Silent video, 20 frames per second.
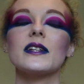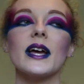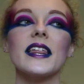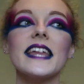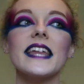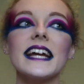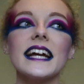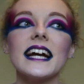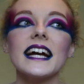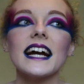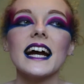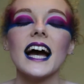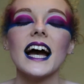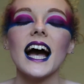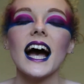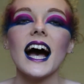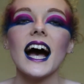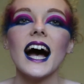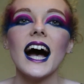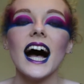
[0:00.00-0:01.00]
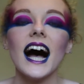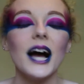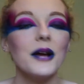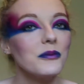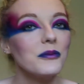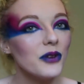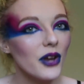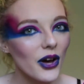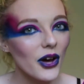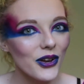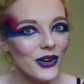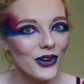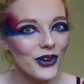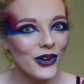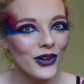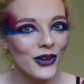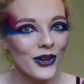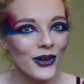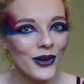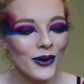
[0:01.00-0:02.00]
I think I'm done
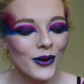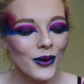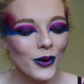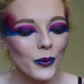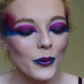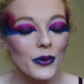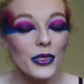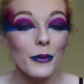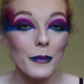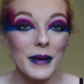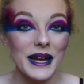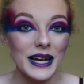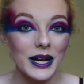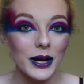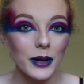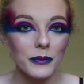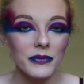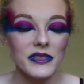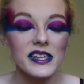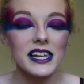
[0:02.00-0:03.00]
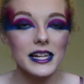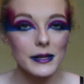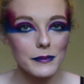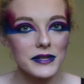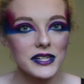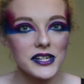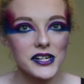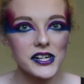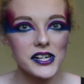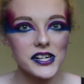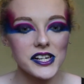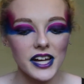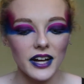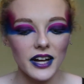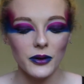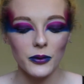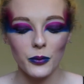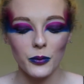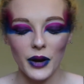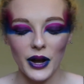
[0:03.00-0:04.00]
with the makeup. The lips turned
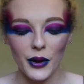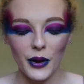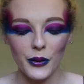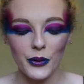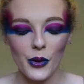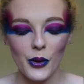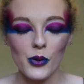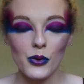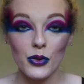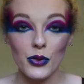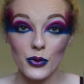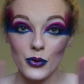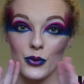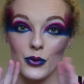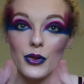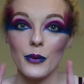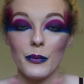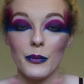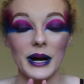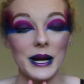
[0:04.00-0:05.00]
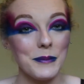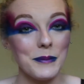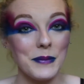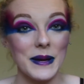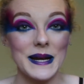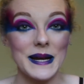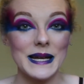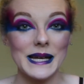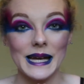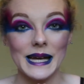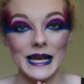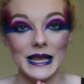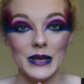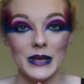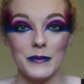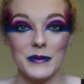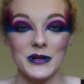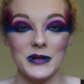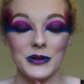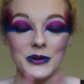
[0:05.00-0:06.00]
out well, although the bright pink in the
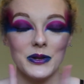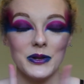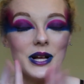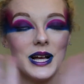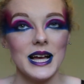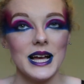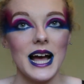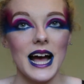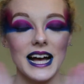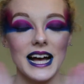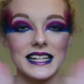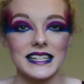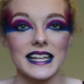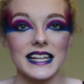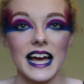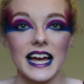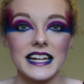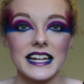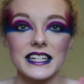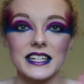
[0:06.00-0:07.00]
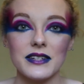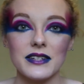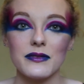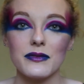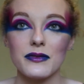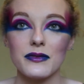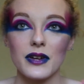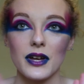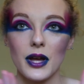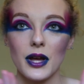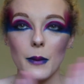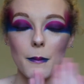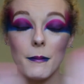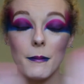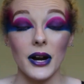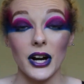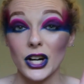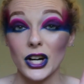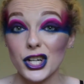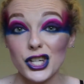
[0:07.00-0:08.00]
middle has kind of
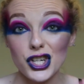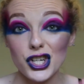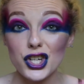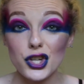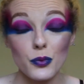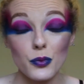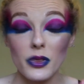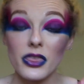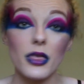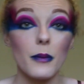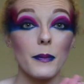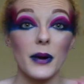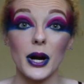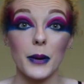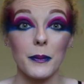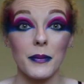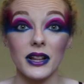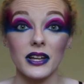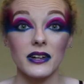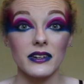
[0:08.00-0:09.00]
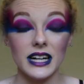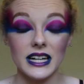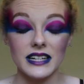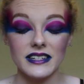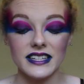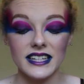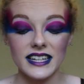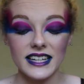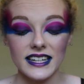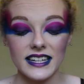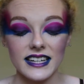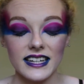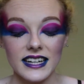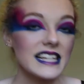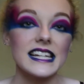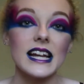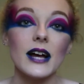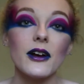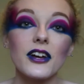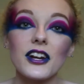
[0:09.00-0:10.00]
merged with the purple around it.
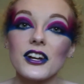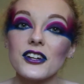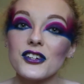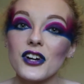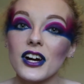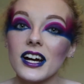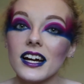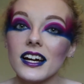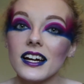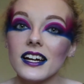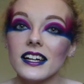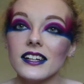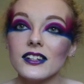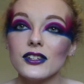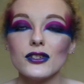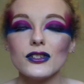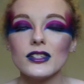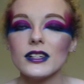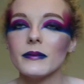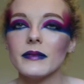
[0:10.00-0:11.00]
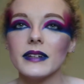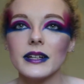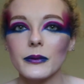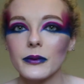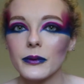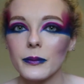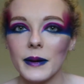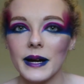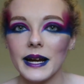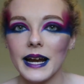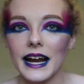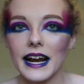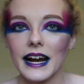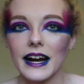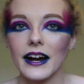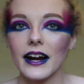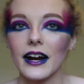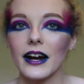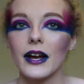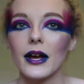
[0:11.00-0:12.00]
So now I'm going to try do something with my
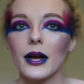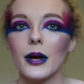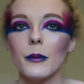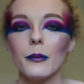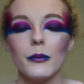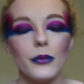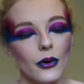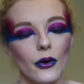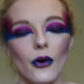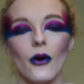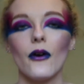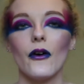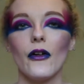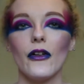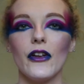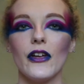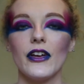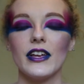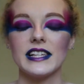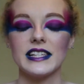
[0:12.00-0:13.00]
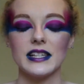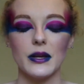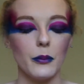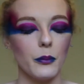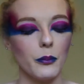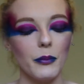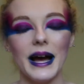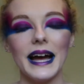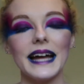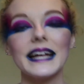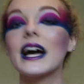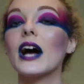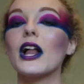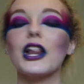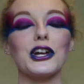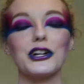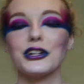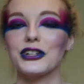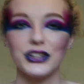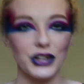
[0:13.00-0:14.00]
hair, put on some
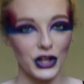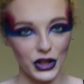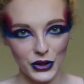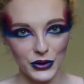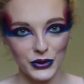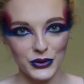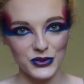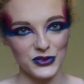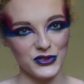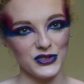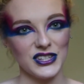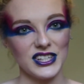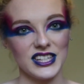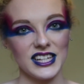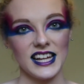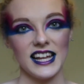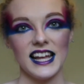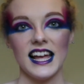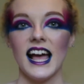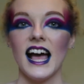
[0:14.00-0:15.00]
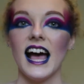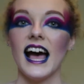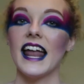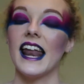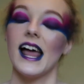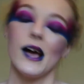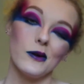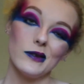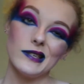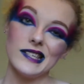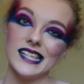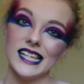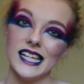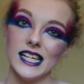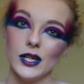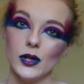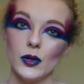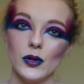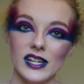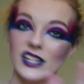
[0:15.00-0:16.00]
bi-coloured clothes, and I will see
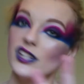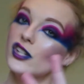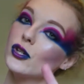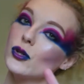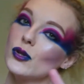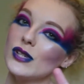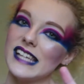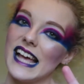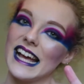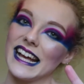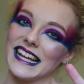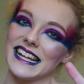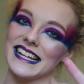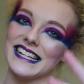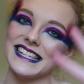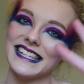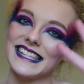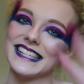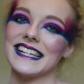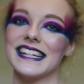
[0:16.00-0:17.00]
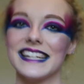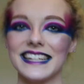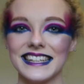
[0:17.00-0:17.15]
you in 2 seconds.